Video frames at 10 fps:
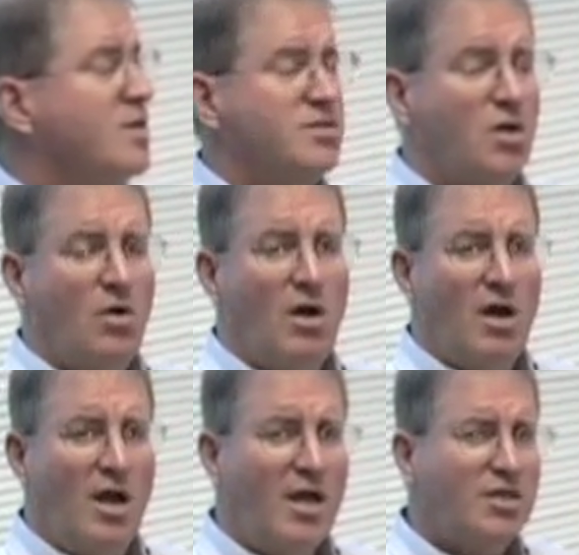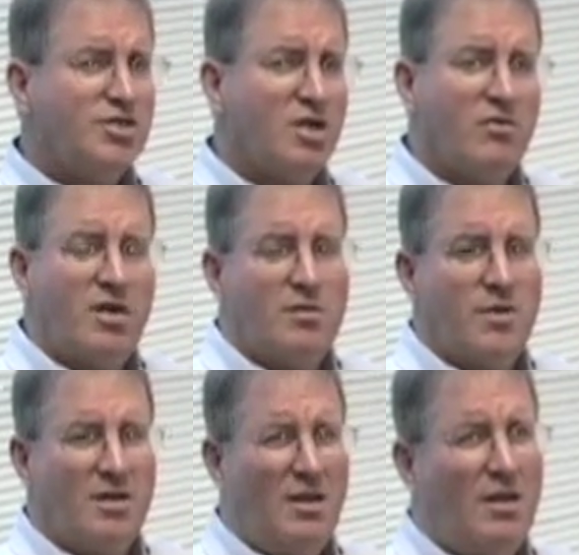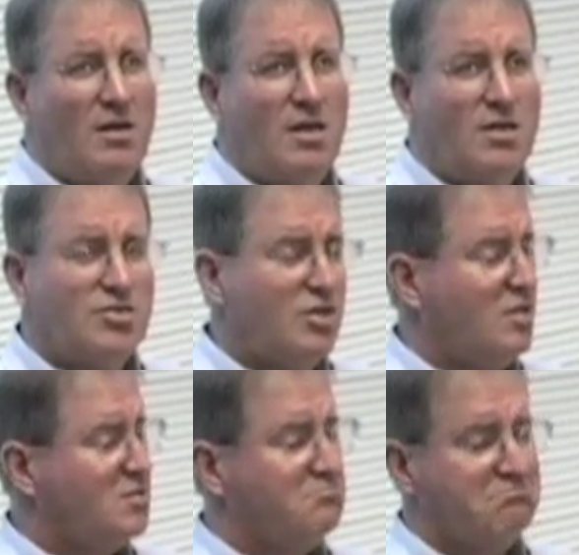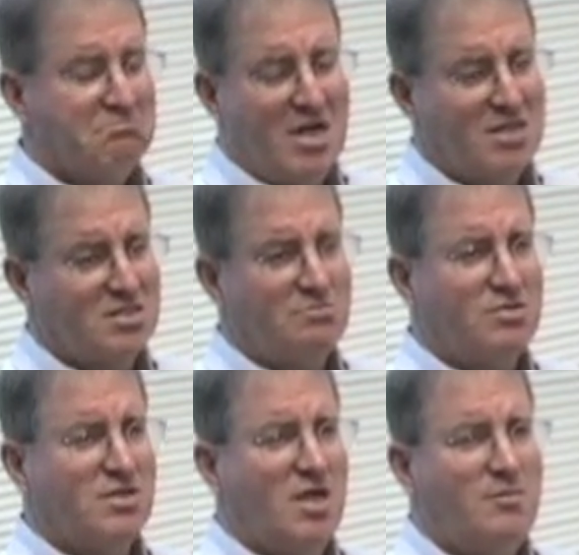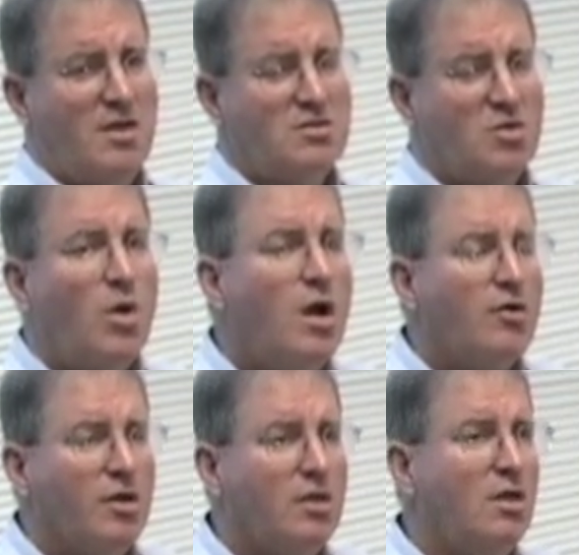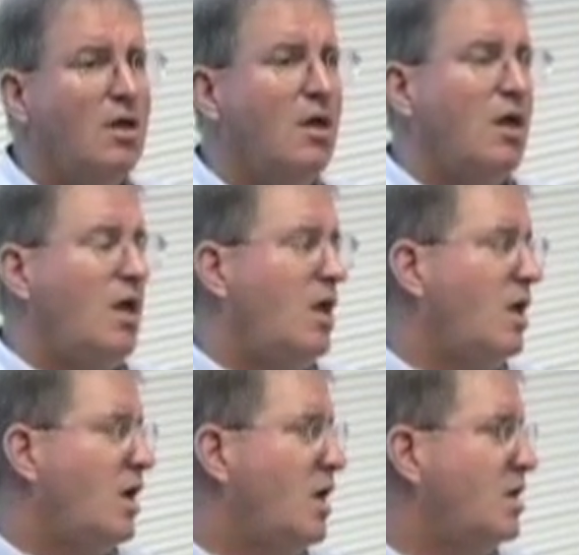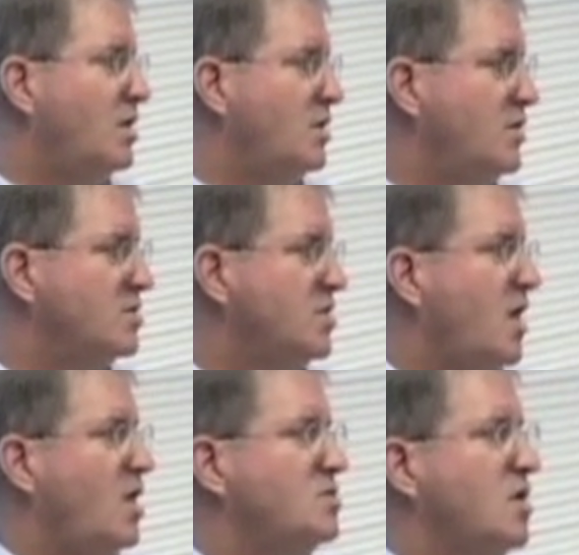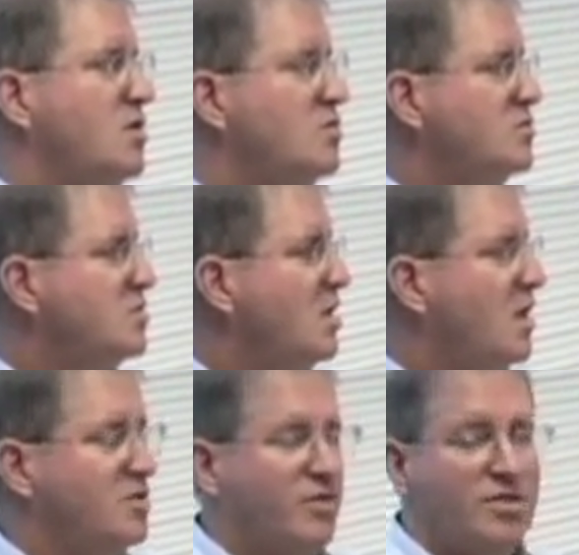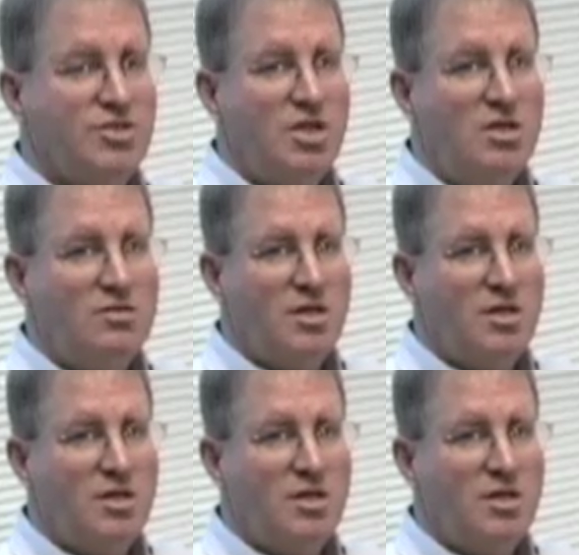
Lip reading: So I generated my candidate genes by a simple database query. And in this case, I used the EntreGene